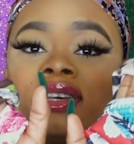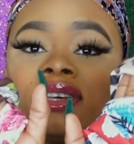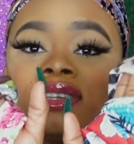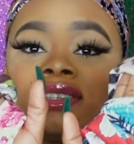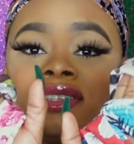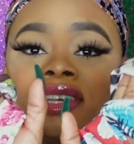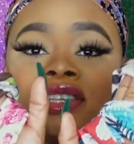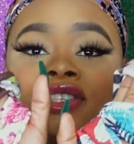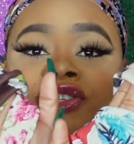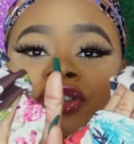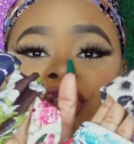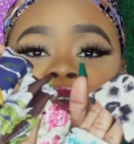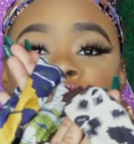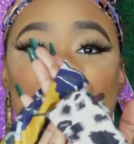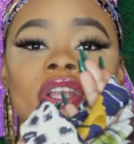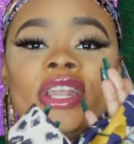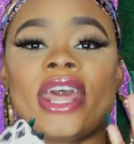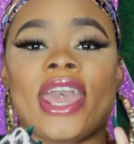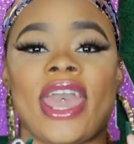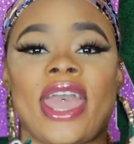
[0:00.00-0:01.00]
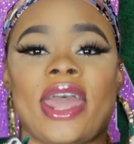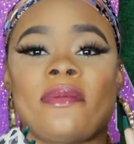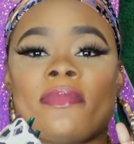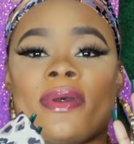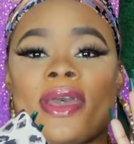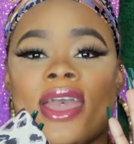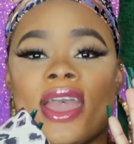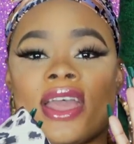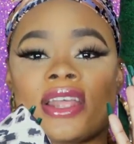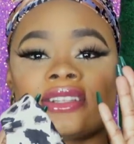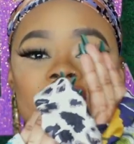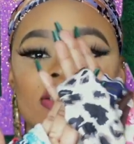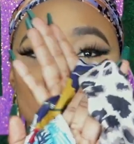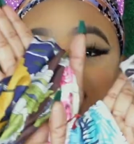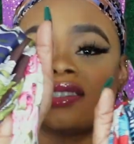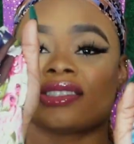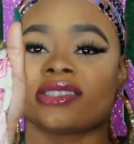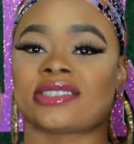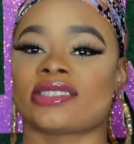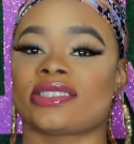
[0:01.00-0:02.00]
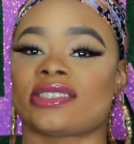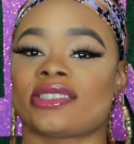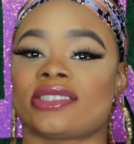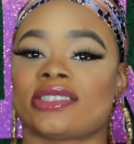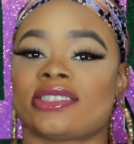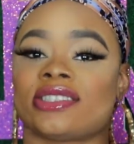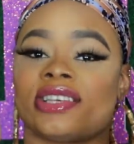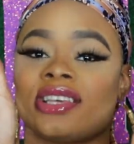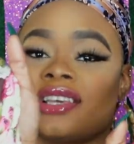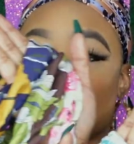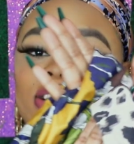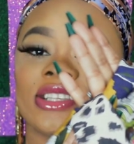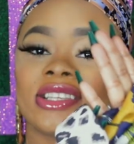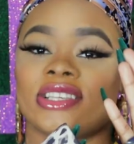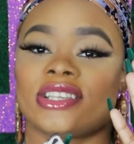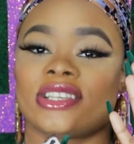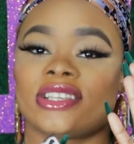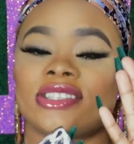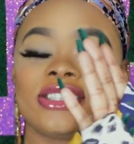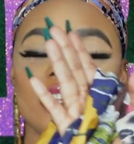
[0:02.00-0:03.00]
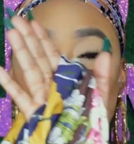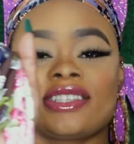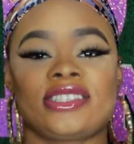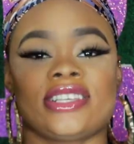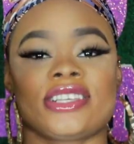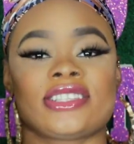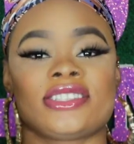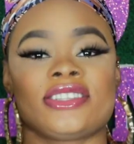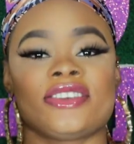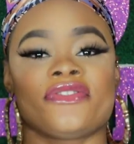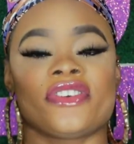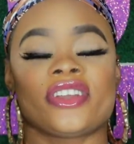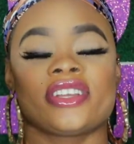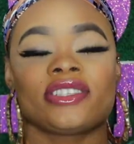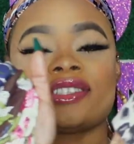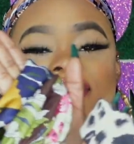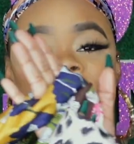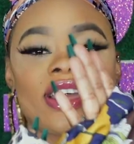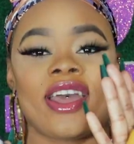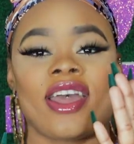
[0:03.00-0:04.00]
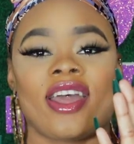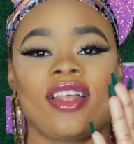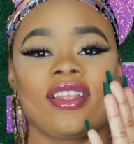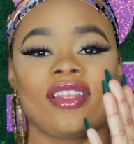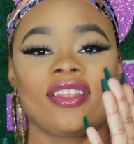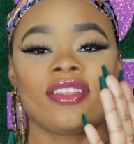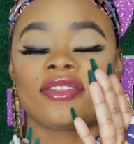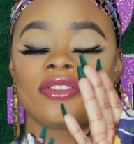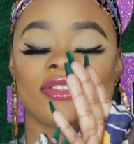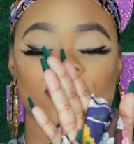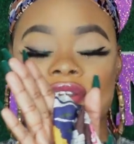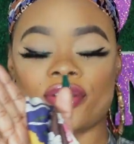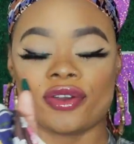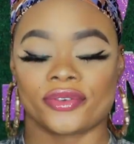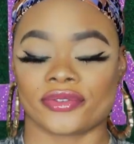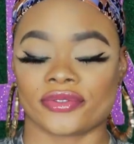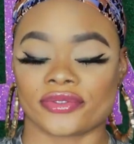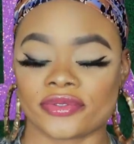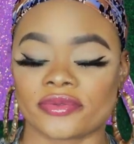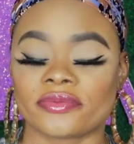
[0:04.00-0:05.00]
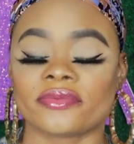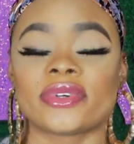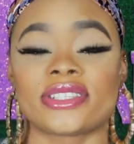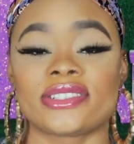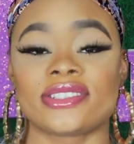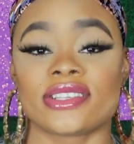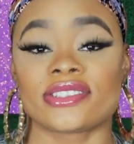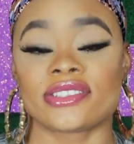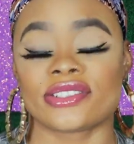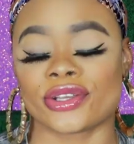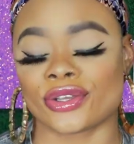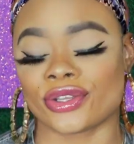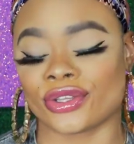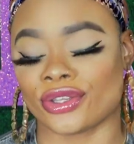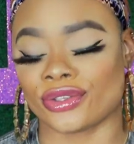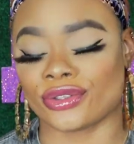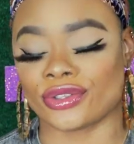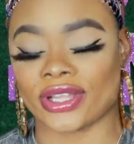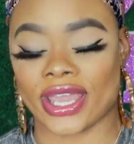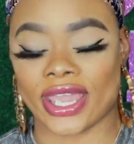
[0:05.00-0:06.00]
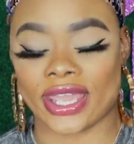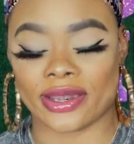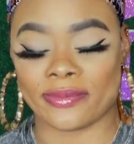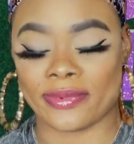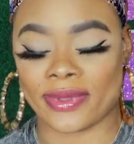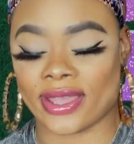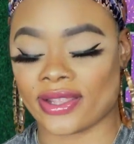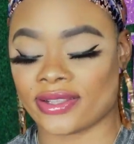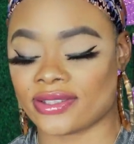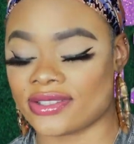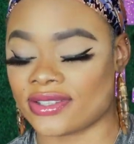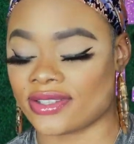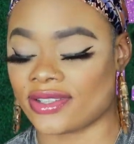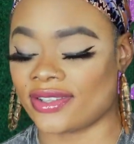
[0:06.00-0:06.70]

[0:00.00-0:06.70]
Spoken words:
6 cute little headbands. So 6 different style? No, but 6 little cute little headbands.